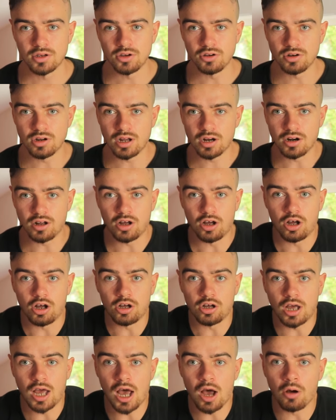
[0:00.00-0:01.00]
You're not, oh,
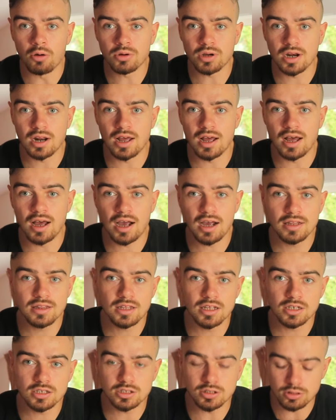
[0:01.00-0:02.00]
how can I hide
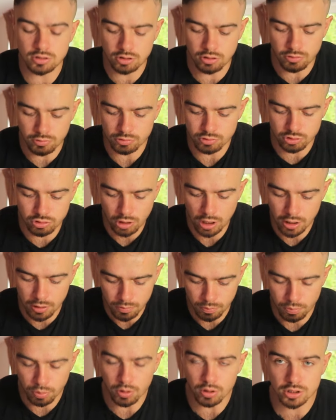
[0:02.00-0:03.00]
this? You're trying to
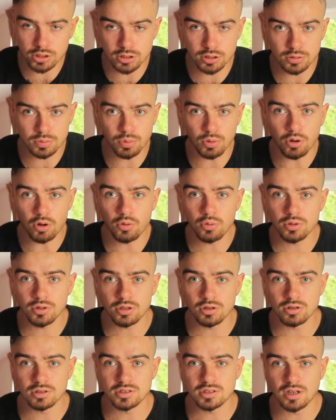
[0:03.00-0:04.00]
push pull
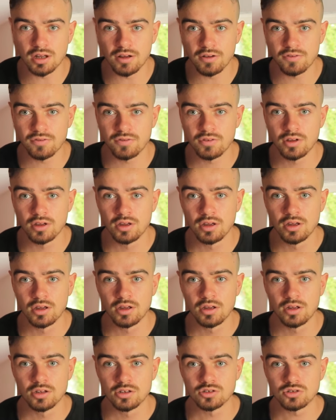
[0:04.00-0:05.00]
with yourself,
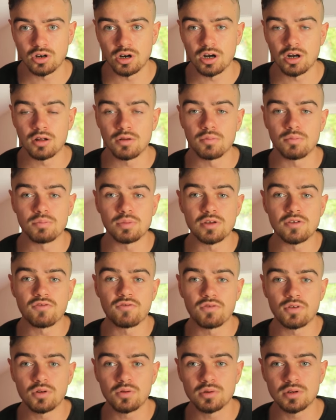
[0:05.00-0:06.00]
trying to be
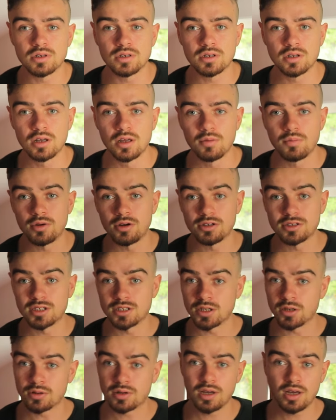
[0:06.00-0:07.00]
fluent, but you're
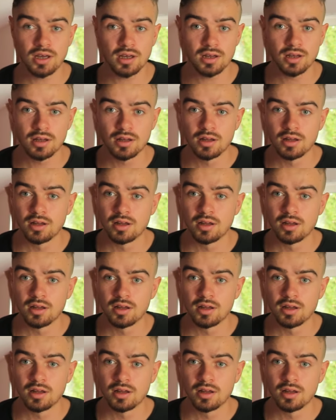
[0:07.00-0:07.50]
saying, okay,